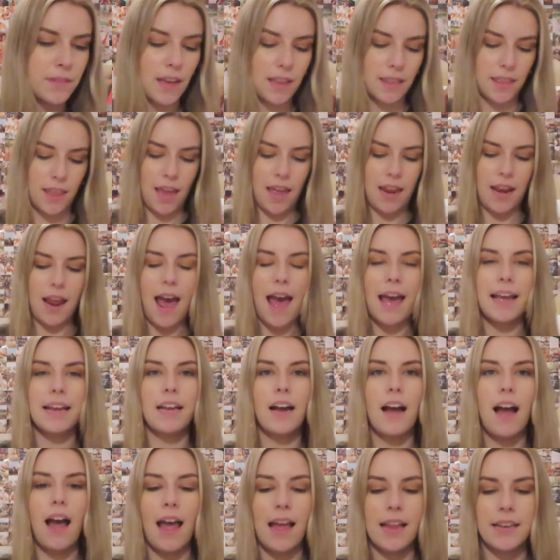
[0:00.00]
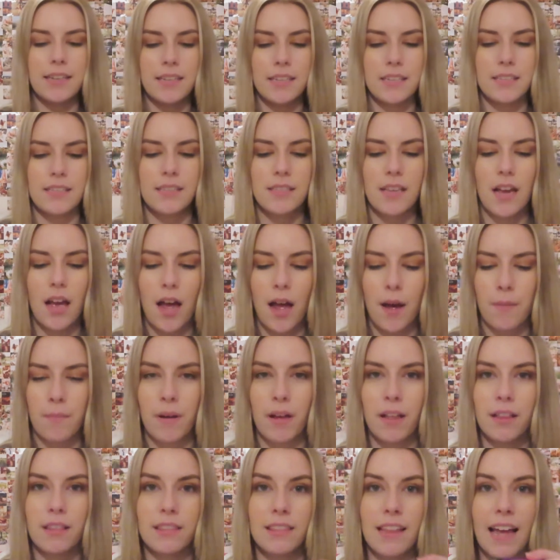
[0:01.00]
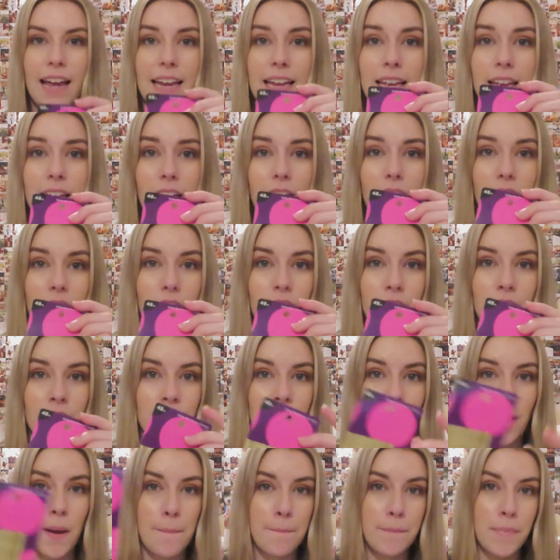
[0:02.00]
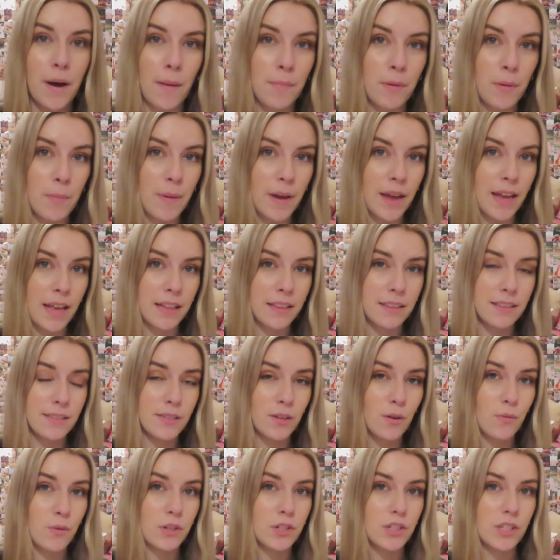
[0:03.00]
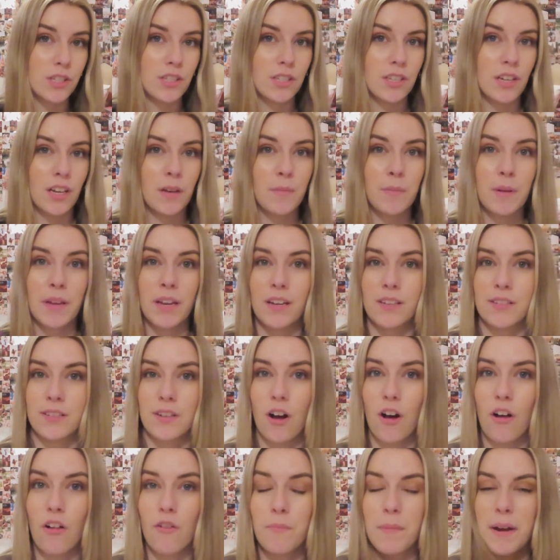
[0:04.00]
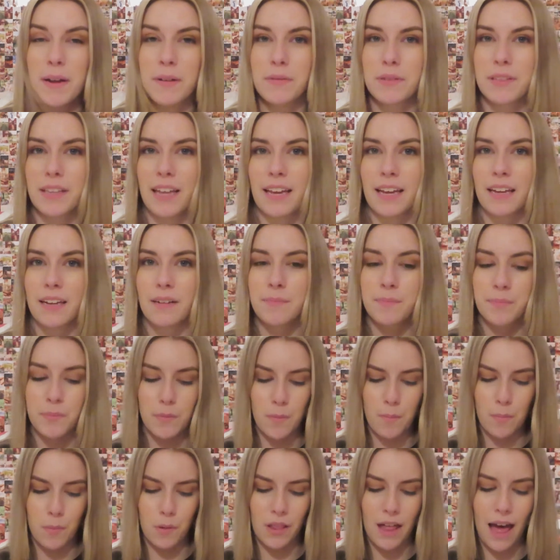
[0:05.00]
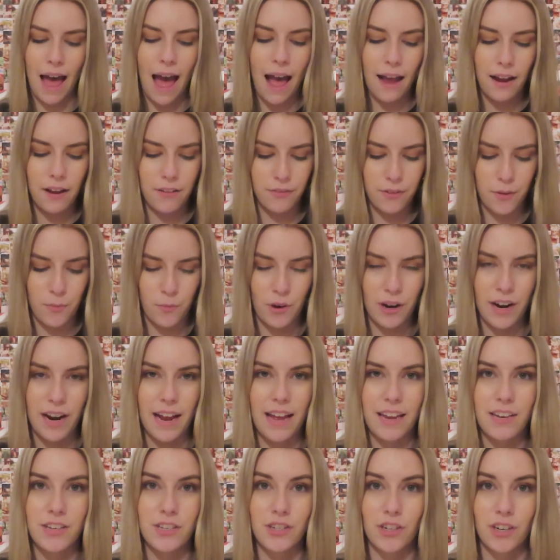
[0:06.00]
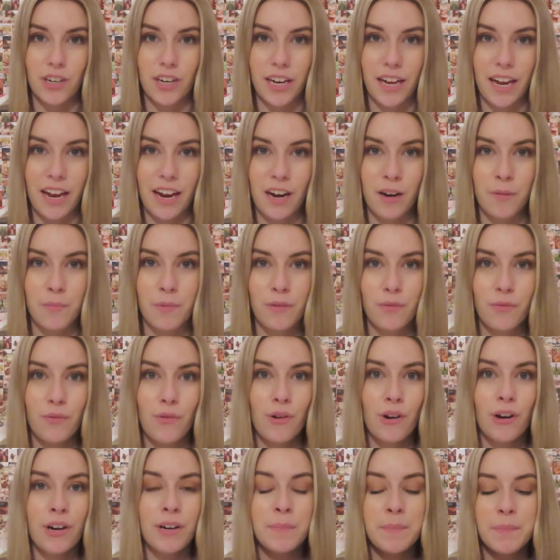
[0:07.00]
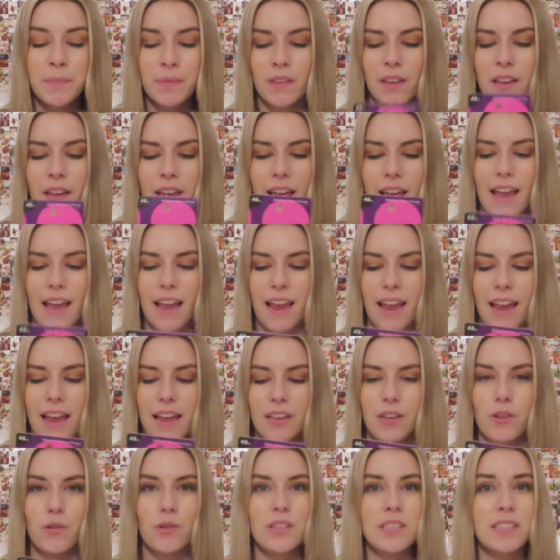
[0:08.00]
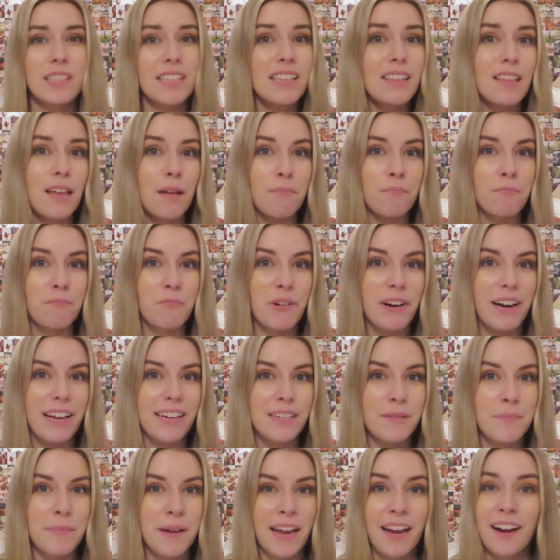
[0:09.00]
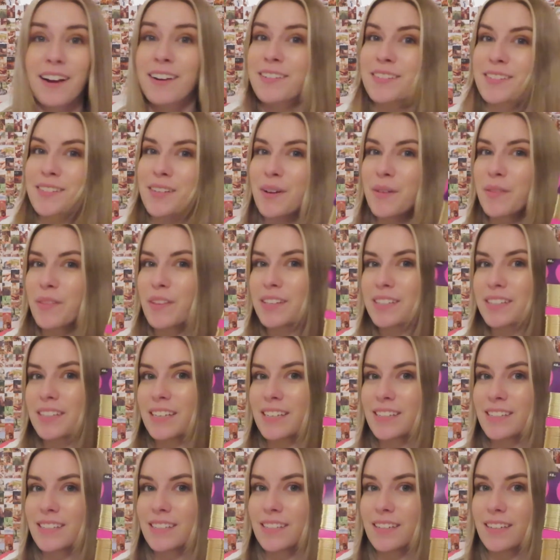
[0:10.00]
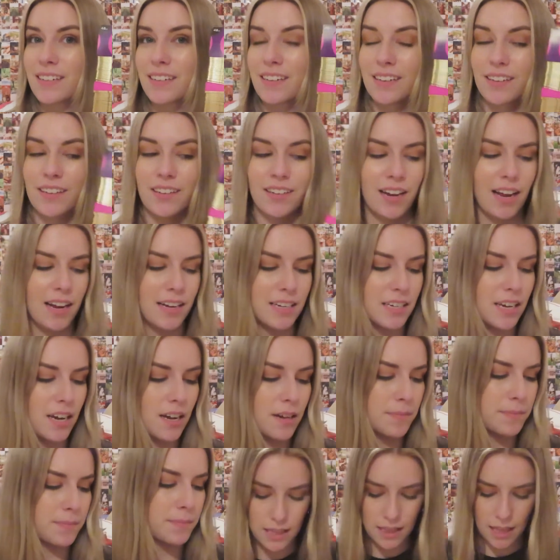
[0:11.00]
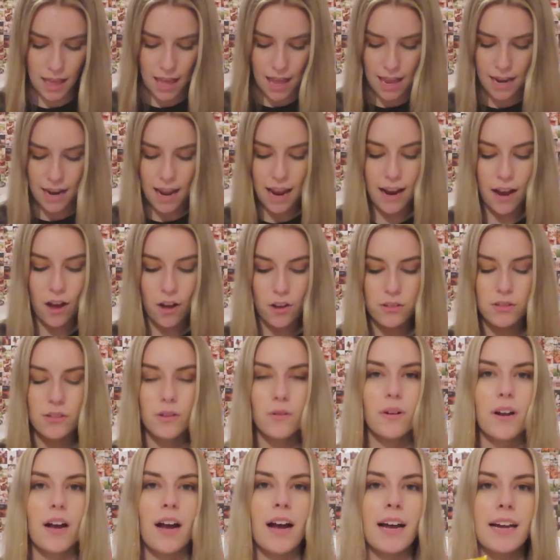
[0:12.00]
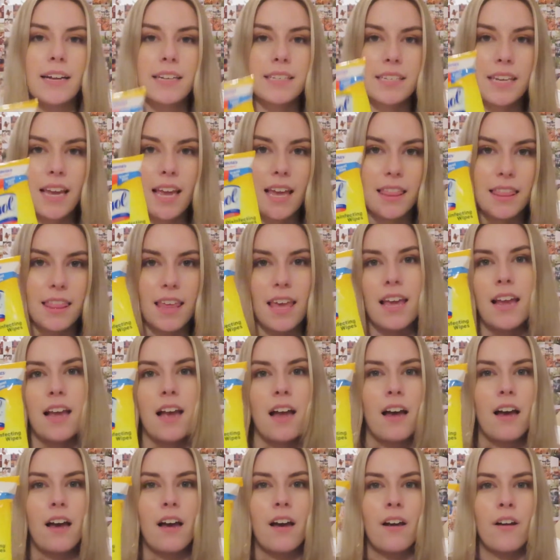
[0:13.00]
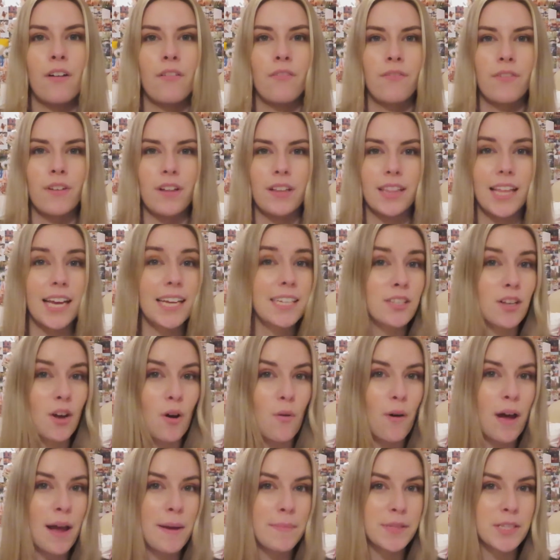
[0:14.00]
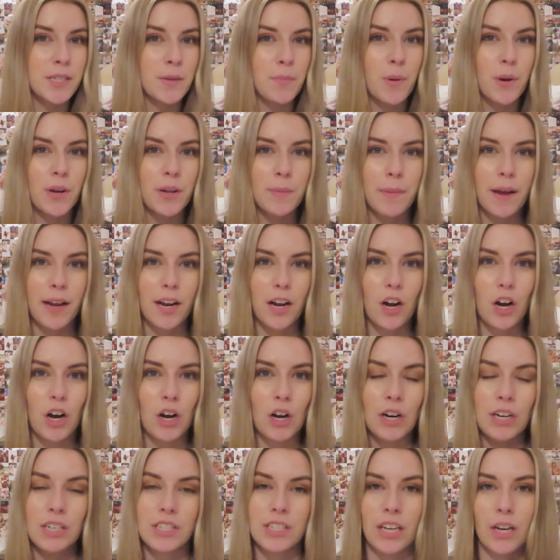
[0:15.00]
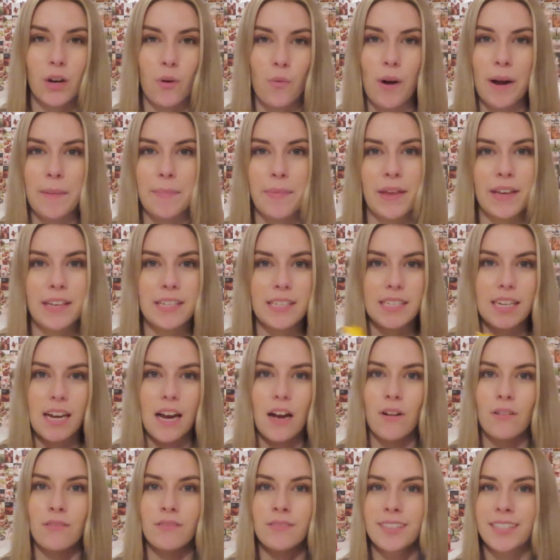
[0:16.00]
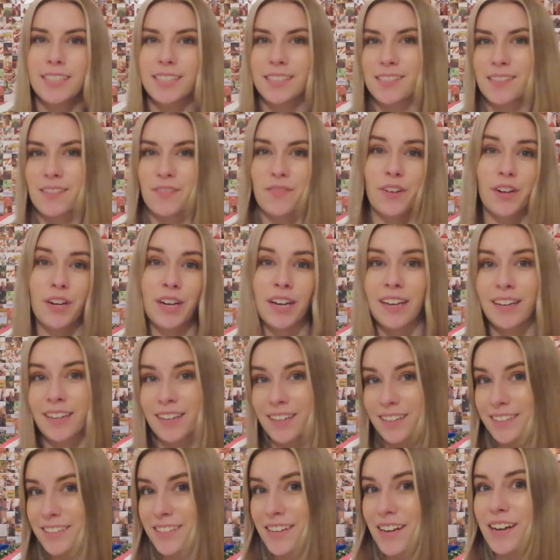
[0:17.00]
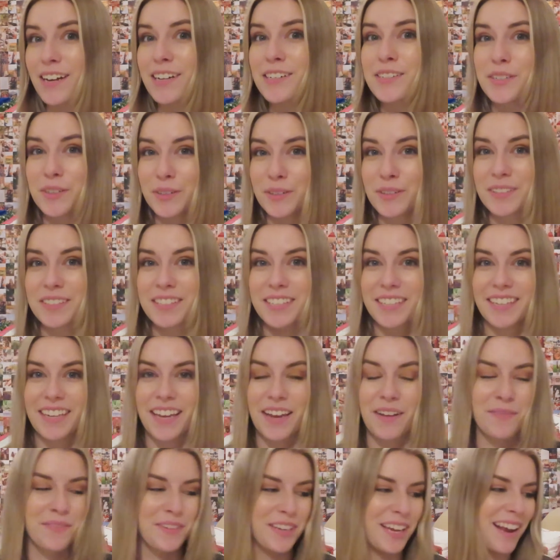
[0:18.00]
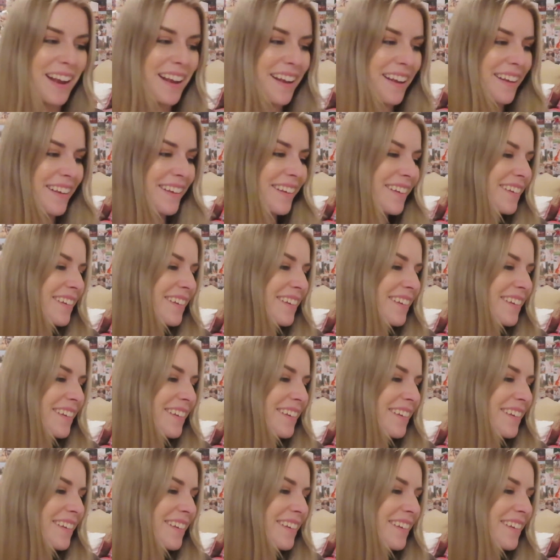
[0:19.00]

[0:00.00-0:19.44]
And then I got some light colored bobby pins, which is good because all of mine were like black from where I had dark hair before, and you could see them when I did my hair, so this is good idea. And then I also got a thing of Lysol wipes to put in my car to like wipe things down. This is very adult gifting.